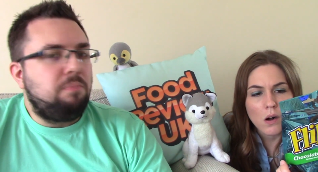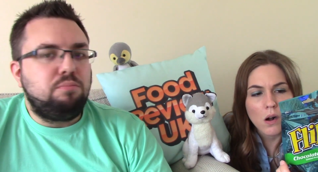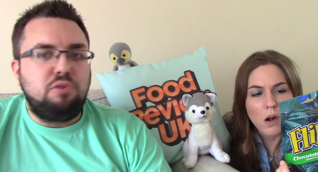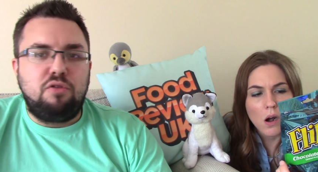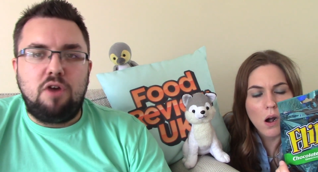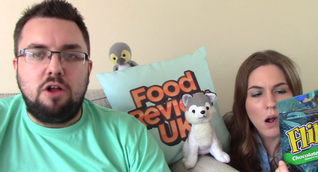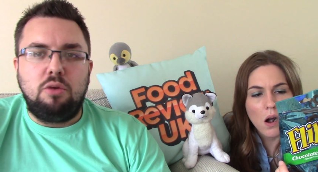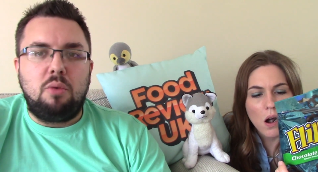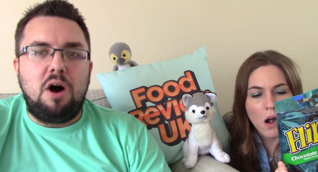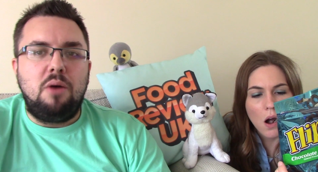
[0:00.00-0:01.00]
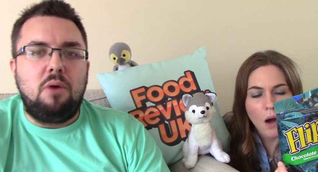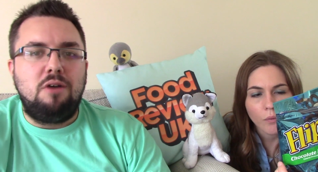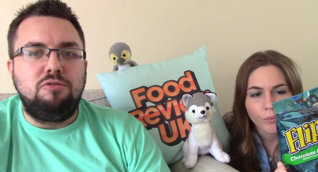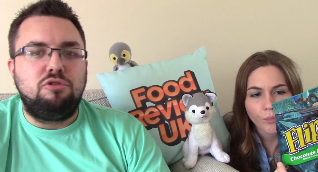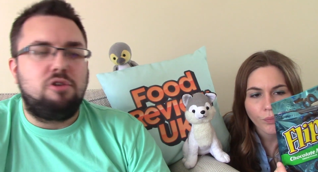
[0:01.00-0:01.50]
Speaker 1: prefer the white
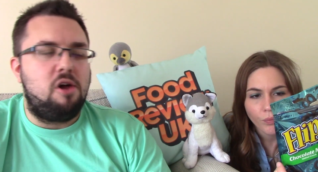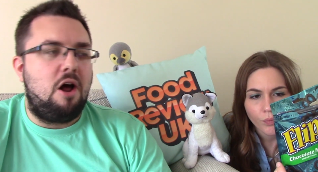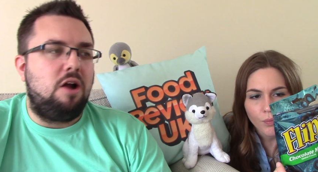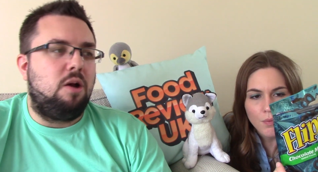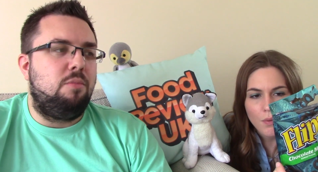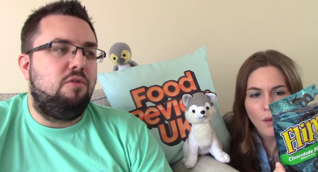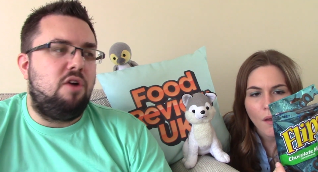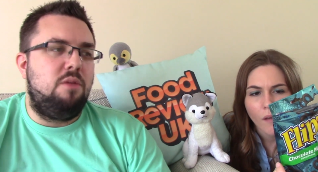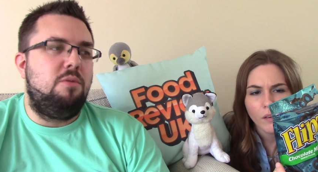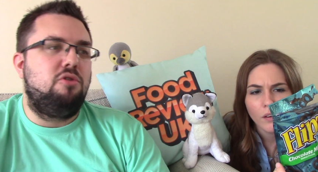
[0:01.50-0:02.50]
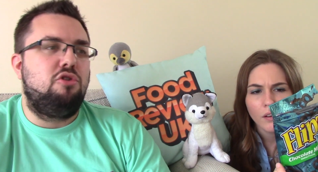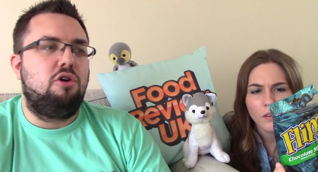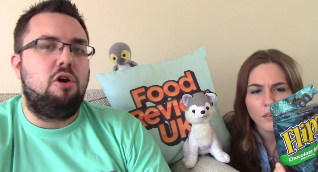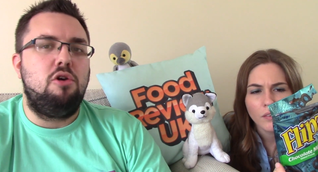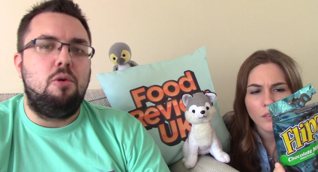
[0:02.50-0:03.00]
ones and I prefer the milk
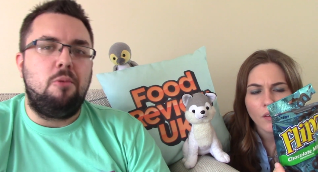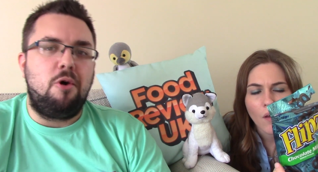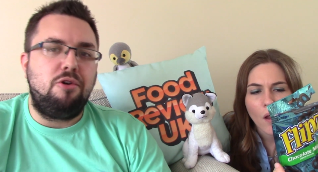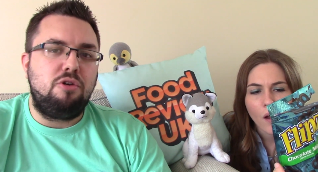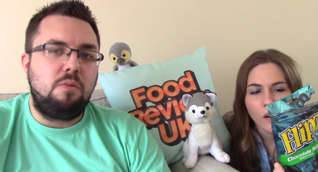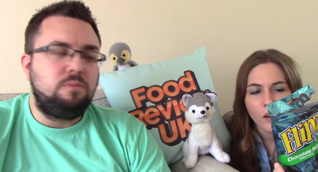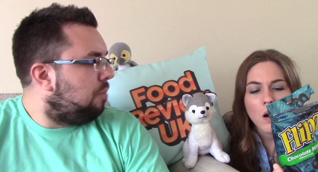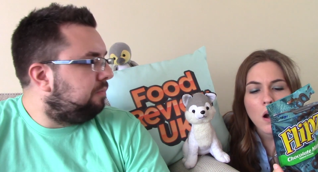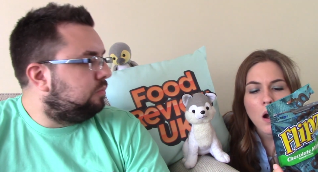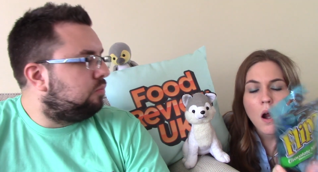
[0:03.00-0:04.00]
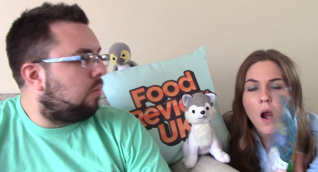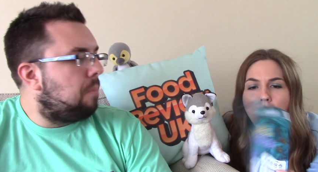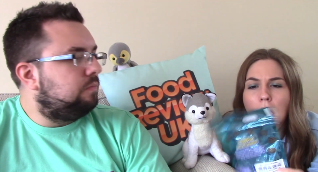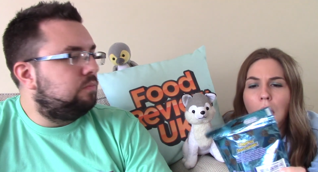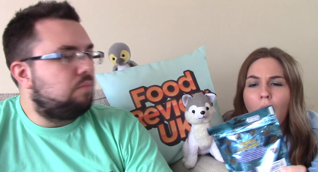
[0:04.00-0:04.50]
chocolate normal ones.
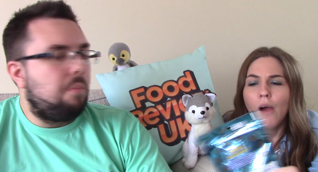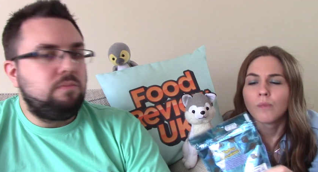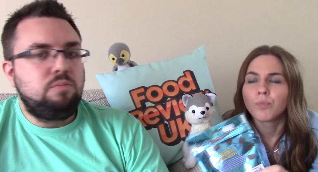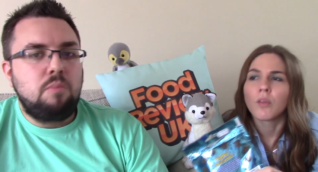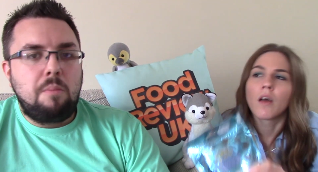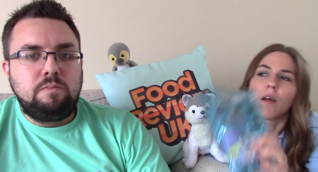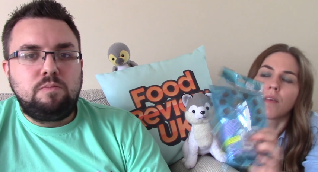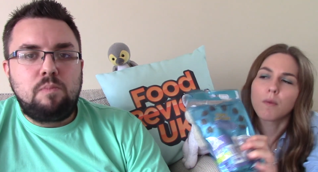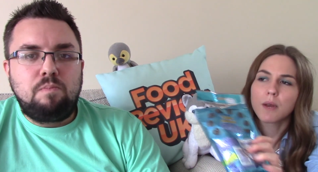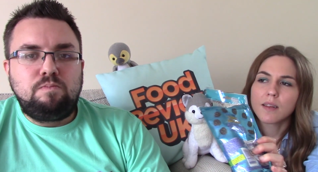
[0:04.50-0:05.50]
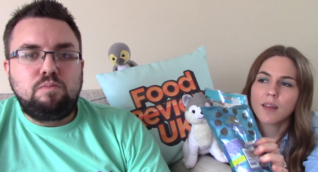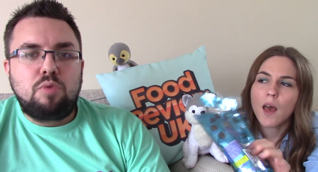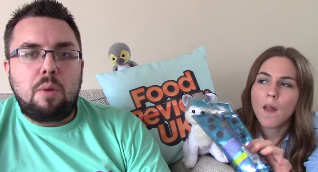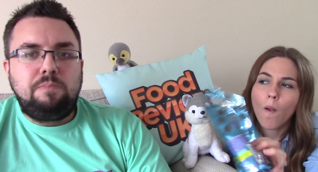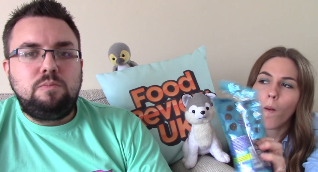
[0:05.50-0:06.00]
I
Speaker 2: think I'm going to
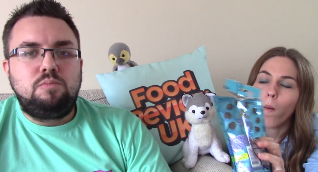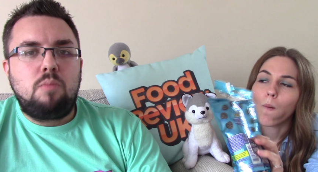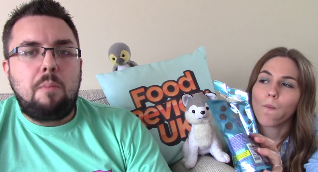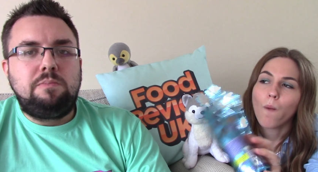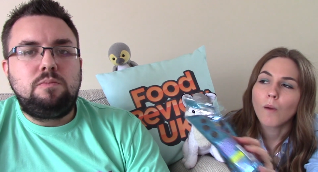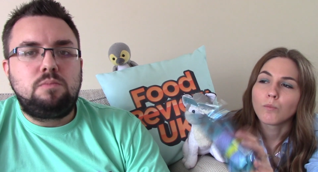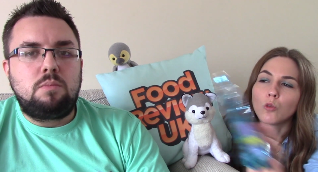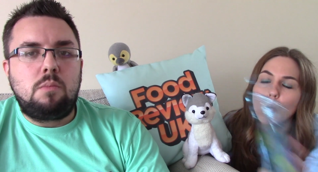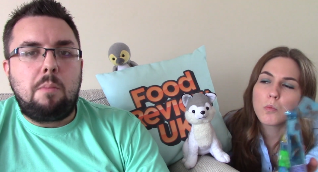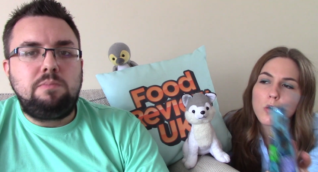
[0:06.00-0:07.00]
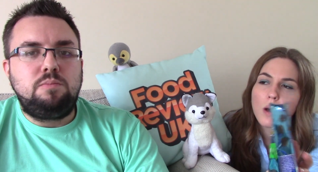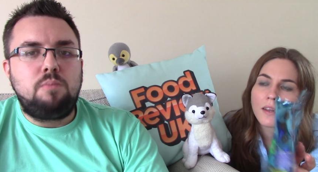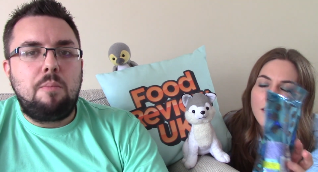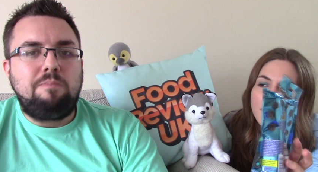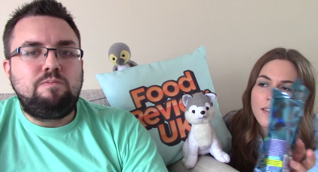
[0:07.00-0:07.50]
say normal
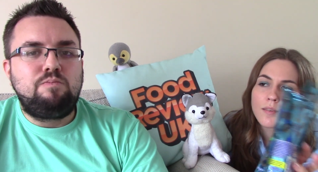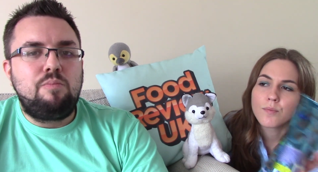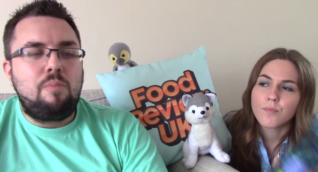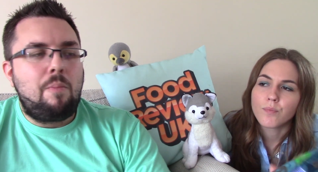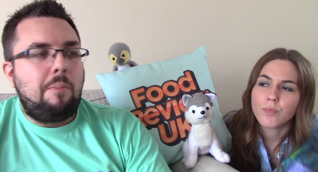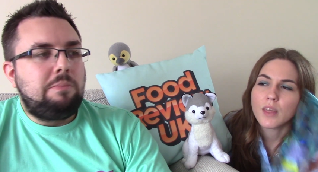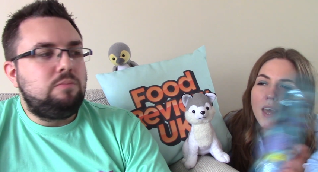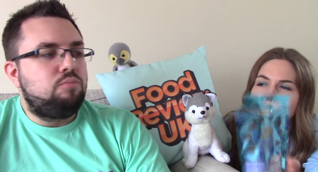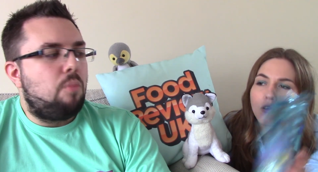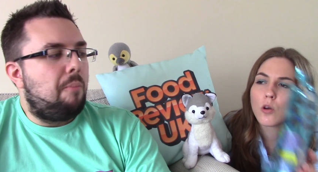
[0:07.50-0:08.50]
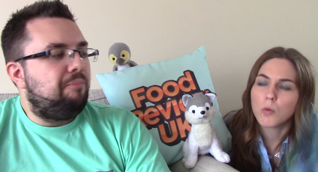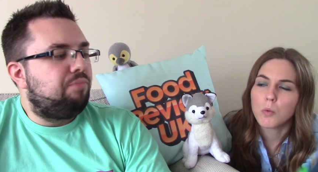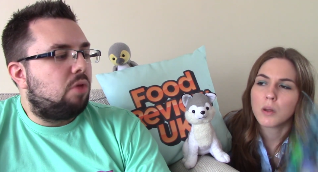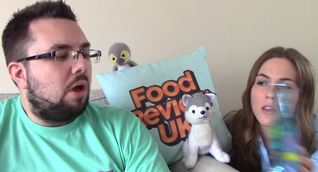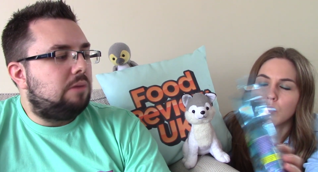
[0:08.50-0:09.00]
ones. Yeah, normal
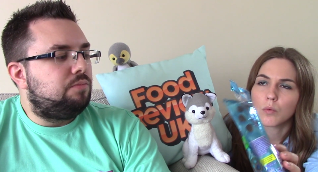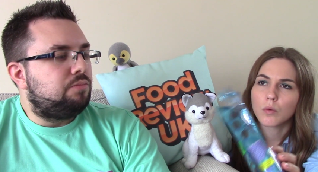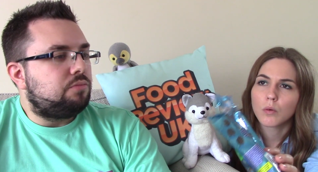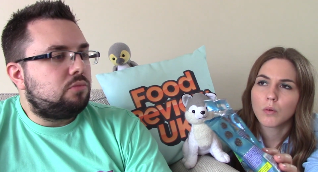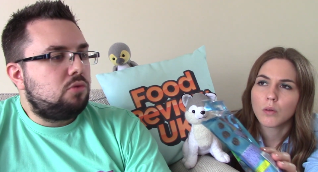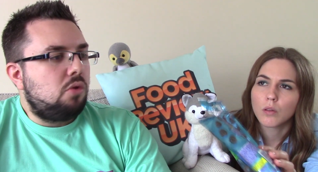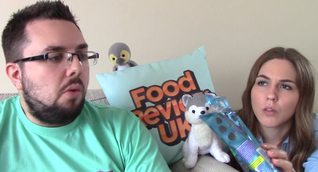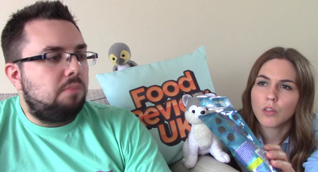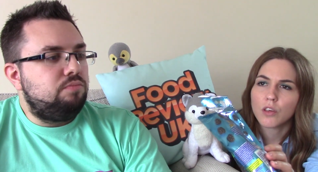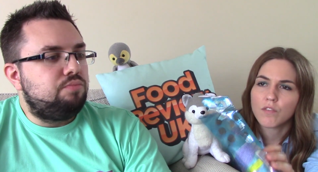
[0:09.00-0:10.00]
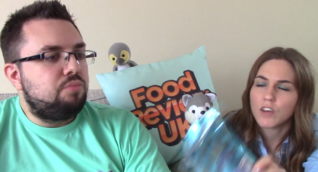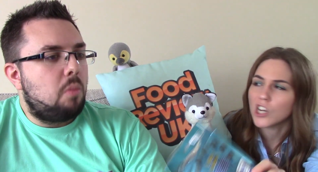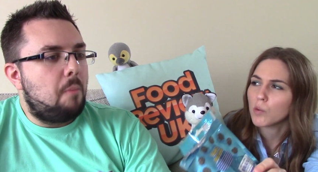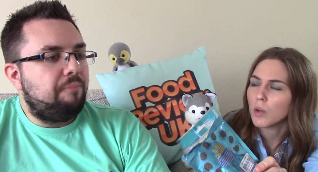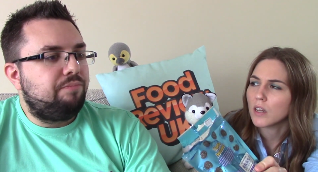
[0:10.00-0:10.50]
ones, the
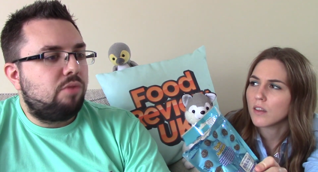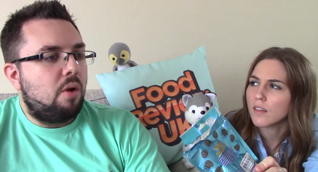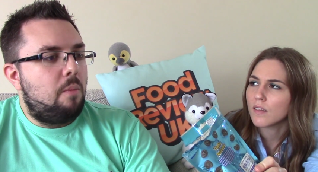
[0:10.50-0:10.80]
fudge ones,